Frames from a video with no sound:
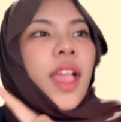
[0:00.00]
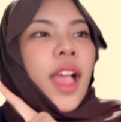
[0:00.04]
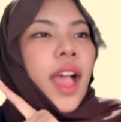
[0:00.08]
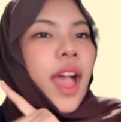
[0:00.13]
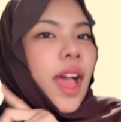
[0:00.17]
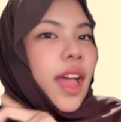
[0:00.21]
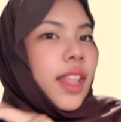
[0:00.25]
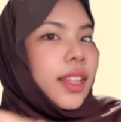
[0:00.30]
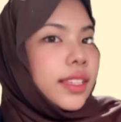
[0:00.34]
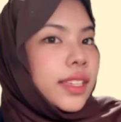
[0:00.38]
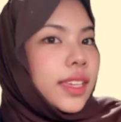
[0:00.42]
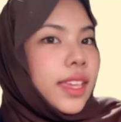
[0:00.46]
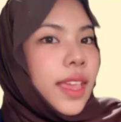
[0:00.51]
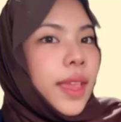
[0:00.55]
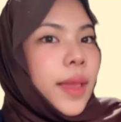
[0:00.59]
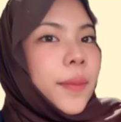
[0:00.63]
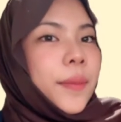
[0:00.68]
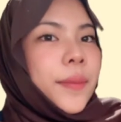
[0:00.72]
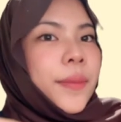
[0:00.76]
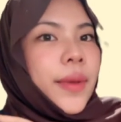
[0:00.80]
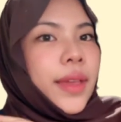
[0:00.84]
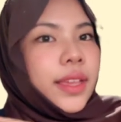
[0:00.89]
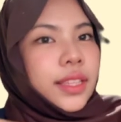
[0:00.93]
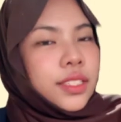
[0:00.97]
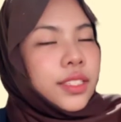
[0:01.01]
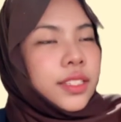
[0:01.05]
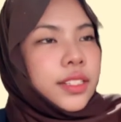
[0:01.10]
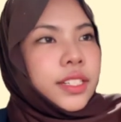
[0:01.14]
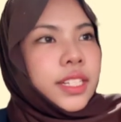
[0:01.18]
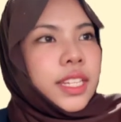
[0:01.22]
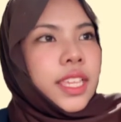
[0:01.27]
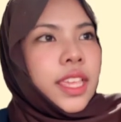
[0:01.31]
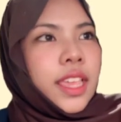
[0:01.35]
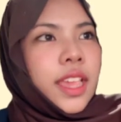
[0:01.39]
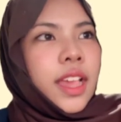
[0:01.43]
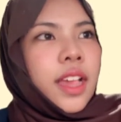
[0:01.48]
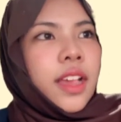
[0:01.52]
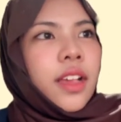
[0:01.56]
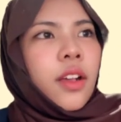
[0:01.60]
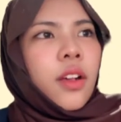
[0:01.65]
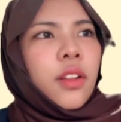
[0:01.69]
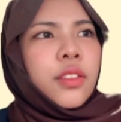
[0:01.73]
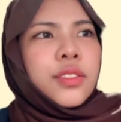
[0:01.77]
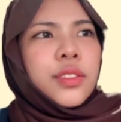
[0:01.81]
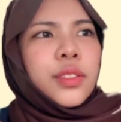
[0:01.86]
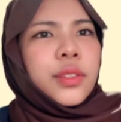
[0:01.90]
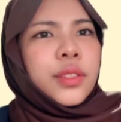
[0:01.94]
algae, bacteria,
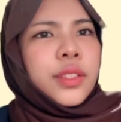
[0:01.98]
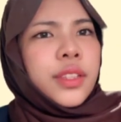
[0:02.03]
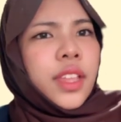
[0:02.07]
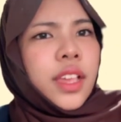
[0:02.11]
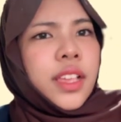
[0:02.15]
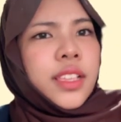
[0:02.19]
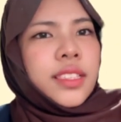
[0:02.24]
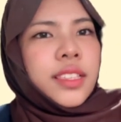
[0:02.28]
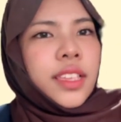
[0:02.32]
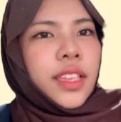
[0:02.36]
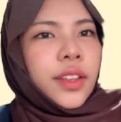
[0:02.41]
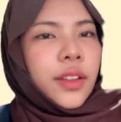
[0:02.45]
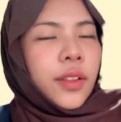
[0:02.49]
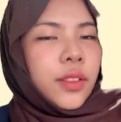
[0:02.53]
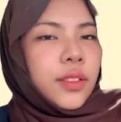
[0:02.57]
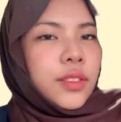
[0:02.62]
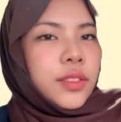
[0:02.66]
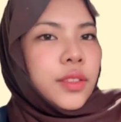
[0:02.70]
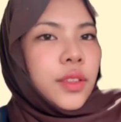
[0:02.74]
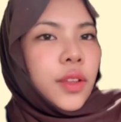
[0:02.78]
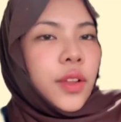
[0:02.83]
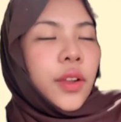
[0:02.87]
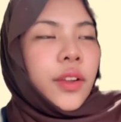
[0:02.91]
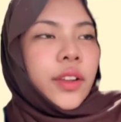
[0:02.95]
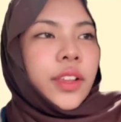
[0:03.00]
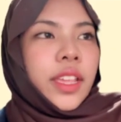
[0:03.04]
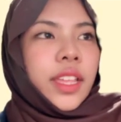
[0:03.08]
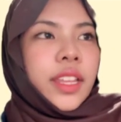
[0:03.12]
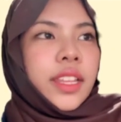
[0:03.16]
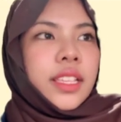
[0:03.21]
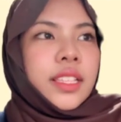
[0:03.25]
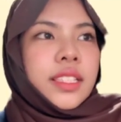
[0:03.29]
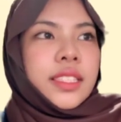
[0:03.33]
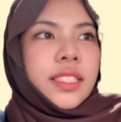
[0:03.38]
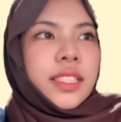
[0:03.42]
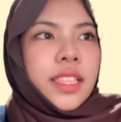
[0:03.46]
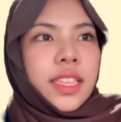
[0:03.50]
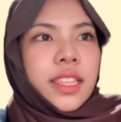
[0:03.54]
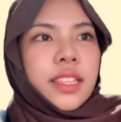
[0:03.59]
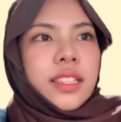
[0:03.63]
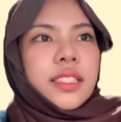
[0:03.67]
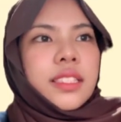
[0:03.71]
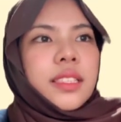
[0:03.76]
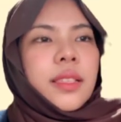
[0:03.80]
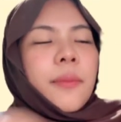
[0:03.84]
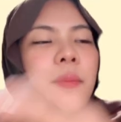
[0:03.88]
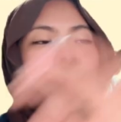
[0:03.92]
also dust, and also organic
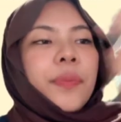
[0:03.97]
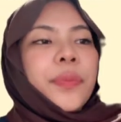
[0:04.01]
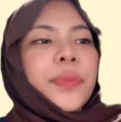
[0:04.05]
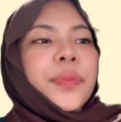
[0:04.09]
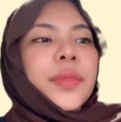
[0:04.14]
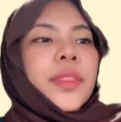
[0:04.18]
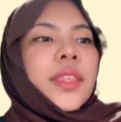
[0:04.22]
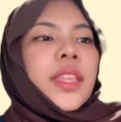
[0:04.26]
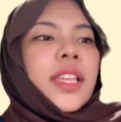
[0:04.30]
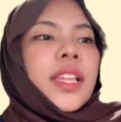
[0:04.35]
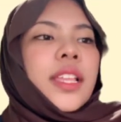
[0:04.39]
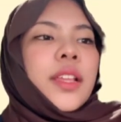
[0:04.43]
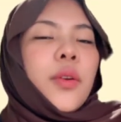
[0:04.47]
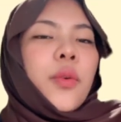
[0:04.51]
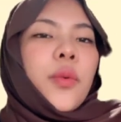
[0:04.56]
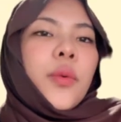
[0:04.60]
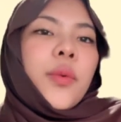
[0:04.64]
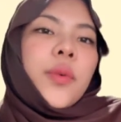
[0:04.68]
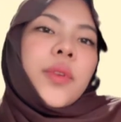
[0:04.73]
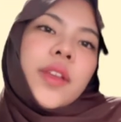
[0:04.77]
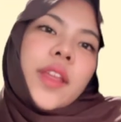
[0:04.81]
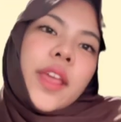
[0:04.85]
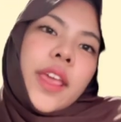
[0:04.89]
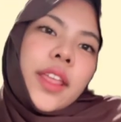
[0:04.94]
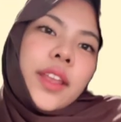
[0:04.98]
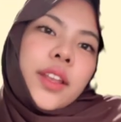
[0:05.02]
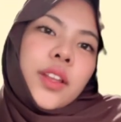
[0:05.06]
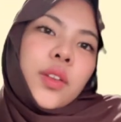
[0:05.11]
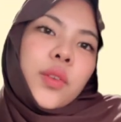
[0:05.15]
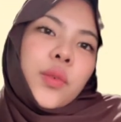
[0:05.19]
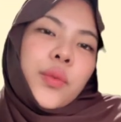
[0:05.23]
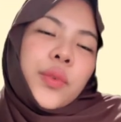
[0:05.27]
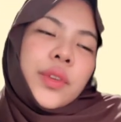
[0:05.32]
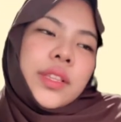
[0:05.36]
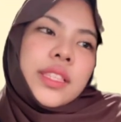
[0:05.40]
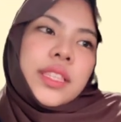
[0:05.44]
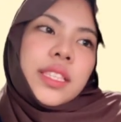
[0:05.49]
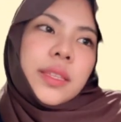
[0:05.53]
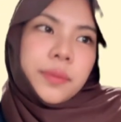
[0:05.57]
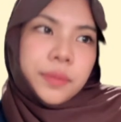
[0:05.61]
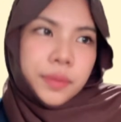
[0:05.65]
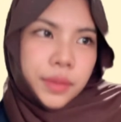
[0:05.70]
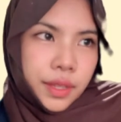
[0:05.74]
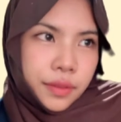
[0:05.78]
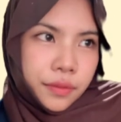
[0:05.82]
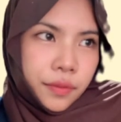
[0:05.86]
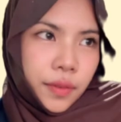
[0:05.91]
stains. Then we
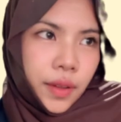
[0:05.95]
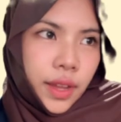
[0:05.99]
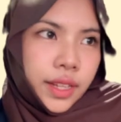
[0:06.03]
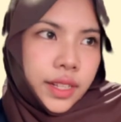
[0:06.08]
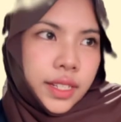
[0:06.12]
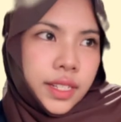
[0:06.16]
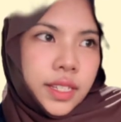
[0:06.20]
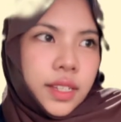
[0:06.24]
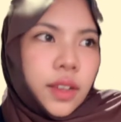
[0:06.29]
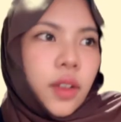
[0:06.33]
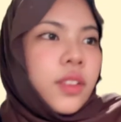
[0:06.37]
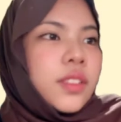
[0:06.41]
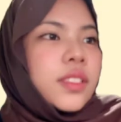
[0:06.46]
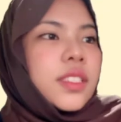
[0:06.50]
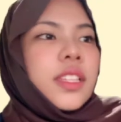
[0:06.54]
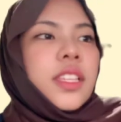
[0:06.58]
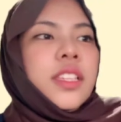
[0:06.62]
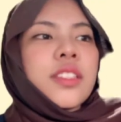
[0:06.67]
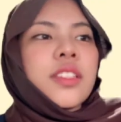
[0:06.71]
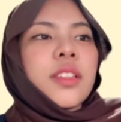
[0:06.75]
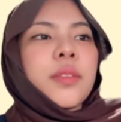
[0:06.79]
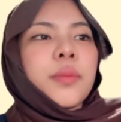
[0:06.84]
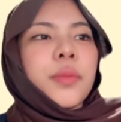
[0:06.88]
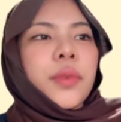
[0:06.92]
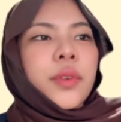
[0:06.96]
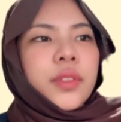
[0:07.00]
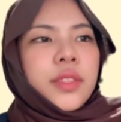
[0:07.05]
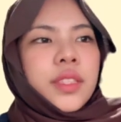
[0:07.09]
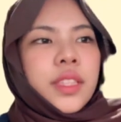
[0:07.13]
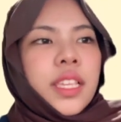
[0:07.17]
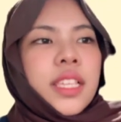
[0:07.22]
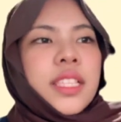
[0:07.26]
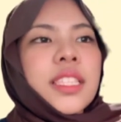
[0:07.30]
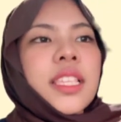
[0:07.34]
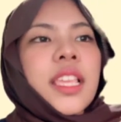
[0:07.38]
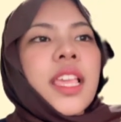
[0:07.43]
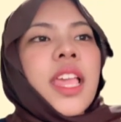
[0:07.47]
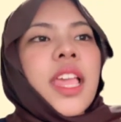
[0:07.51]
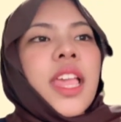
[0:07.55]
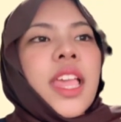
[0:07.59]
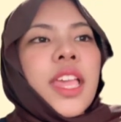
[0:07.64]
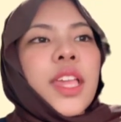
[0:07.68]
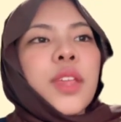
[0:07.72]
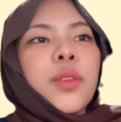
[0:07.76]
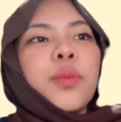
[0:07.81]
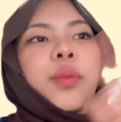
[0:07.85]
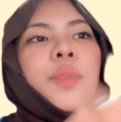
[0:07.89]
simplified the oxidation process.
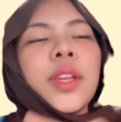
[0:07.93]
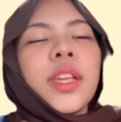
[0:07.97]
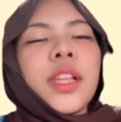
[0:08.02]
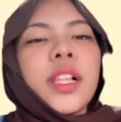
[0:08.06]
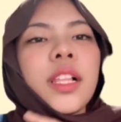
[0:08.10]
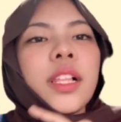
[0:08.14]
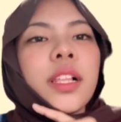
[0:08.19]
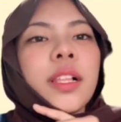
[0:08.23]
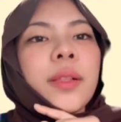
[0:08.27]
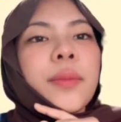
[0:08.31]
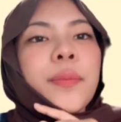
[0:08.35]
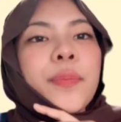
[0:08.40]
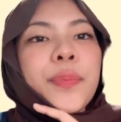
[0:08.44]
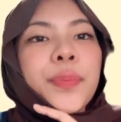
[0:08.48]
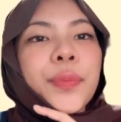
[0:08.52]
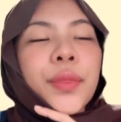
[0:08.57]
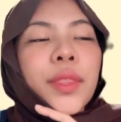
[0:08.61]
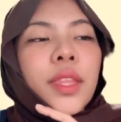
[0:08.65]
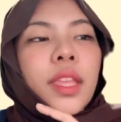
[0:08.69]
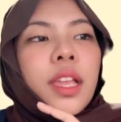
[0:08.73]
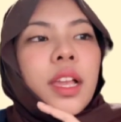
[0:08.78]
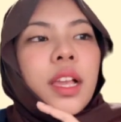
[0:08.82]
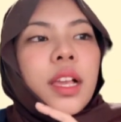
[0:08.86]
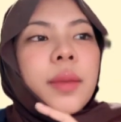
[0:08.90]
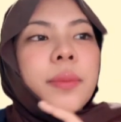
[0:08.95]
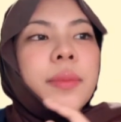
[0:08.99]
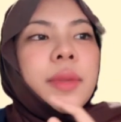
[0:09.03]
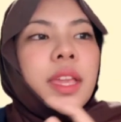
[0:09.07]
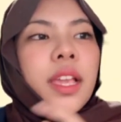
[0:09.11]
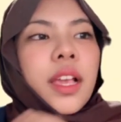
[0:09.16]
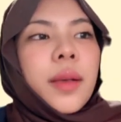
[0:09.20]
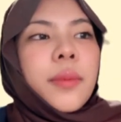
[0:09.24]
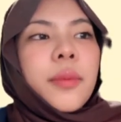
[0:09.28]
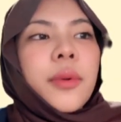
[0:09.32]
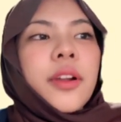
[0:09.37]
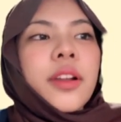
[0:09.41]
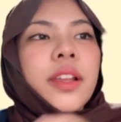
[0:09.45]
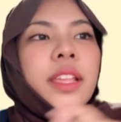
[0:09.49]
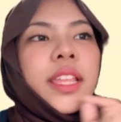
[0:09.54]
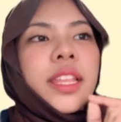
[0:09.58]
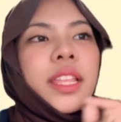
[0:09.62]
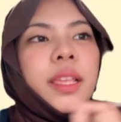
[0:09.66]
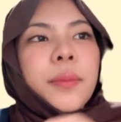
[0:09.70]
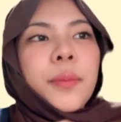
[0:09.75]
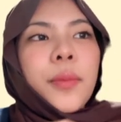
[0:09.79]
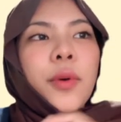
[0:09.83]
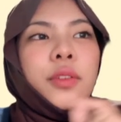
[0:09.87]
It will become
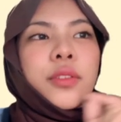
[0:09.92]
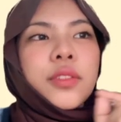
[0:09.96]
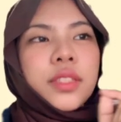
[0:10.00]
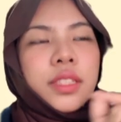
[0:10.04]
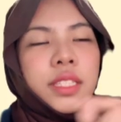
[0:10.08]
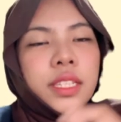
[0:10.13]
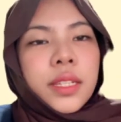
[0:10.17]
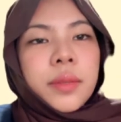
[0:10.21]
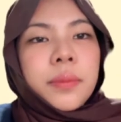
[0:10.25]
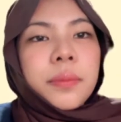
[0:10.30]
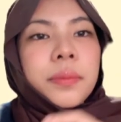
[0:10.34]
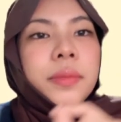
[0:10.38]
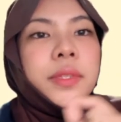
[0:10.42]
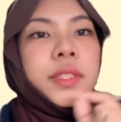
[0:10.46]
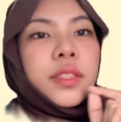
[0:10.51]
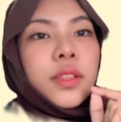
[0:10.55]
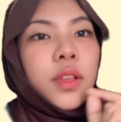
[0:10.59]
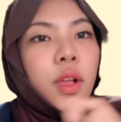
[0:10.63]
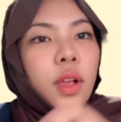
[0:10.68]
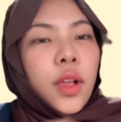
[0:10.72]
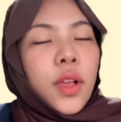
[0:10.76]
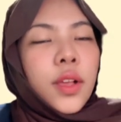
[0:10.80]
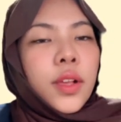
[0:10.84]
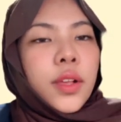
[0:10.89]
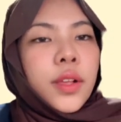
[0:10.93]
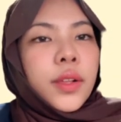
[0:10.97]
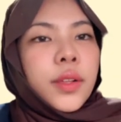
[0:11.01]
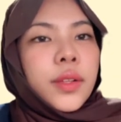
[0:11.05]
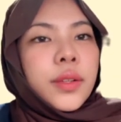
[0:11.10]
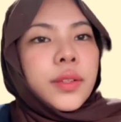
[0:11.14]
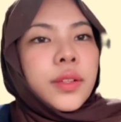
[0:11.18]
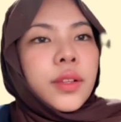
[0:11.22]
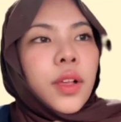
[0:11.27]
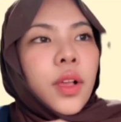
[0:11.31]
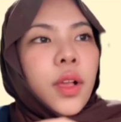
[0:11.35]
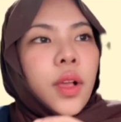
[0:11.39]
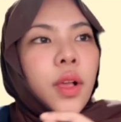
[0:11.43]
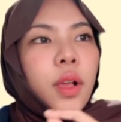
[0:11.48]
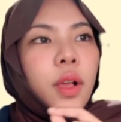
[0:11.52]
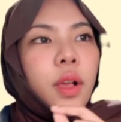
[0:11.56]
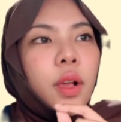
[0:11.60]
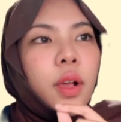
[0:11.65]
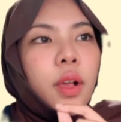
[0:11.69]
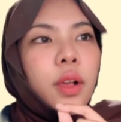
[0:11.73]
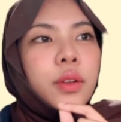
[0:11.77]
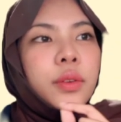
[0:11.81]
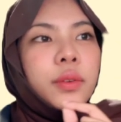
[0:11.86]
organic pollutant plus
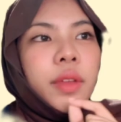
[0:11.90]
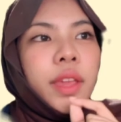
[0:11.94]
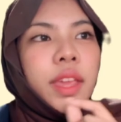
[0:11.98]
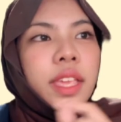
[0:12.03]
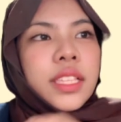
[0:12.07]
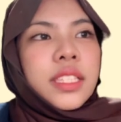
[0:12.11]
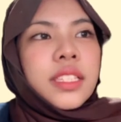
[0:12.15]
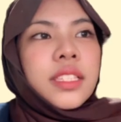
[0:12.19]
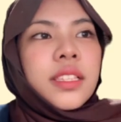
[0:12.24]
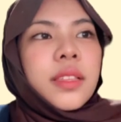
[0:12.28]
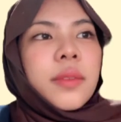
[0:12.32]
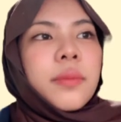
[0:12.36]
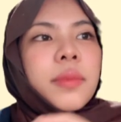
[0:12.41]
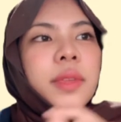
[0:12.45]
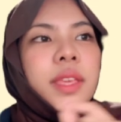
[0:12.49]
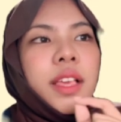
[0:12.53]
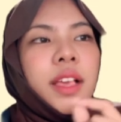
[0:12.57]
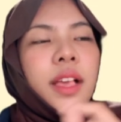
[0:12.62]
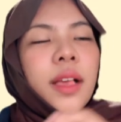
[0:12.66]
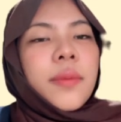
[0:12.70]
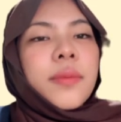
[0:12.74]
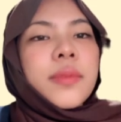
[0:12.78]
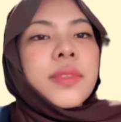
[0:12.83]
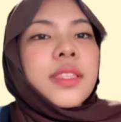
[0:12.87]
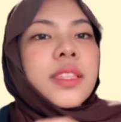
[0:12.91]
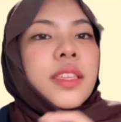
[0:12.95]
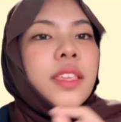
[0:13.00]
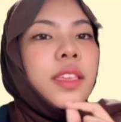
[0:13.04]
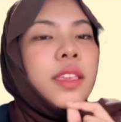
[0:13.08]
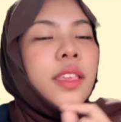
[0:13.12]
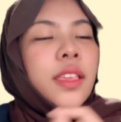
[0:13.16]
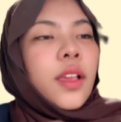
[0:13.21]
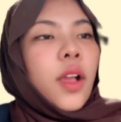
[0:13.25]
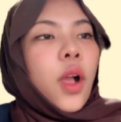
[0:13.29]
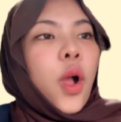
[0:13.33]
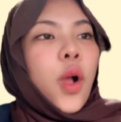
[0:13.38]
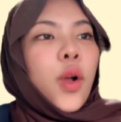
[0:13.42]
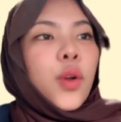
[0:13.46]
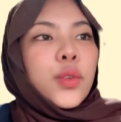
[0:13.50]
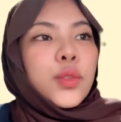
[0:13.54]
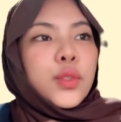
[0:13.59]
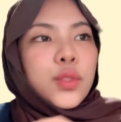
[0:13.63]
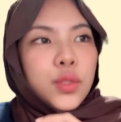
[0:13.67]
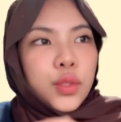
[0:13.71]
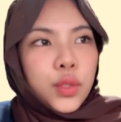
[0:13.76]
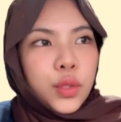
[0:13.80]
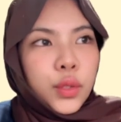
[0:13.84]
OH become
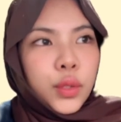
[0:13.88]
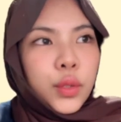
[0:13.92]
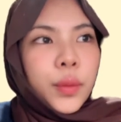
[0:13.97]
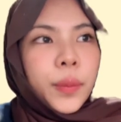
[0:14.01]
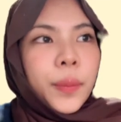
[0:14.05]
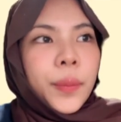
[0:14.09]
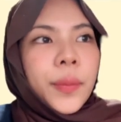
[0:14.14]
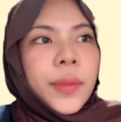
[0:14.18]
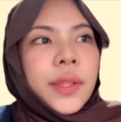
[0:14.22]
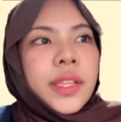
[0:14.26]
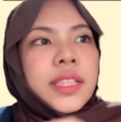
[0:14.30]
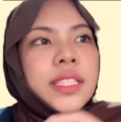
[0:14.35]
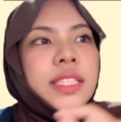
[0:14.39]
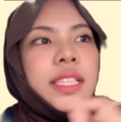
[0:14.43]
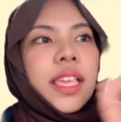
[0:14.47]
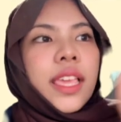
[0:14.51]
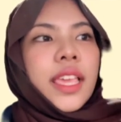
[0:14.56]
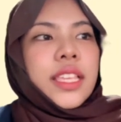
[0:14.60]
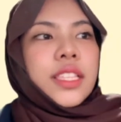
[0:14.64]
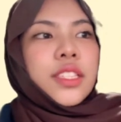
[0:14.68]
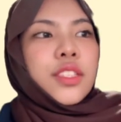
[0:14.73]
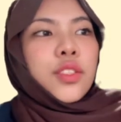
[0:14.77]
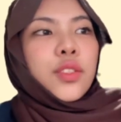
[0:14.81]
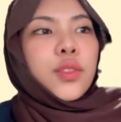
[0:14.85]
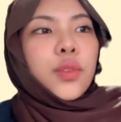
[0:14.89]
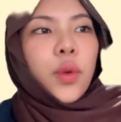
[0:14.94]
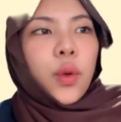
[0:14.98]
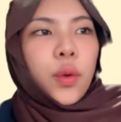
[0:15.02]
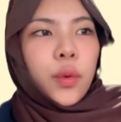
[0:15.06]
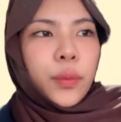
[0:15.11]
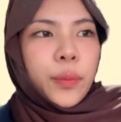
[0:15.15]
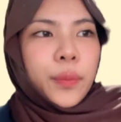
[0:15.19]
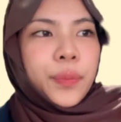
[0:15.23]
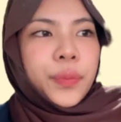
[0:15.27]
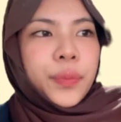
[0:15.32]
CO2 plus H2O.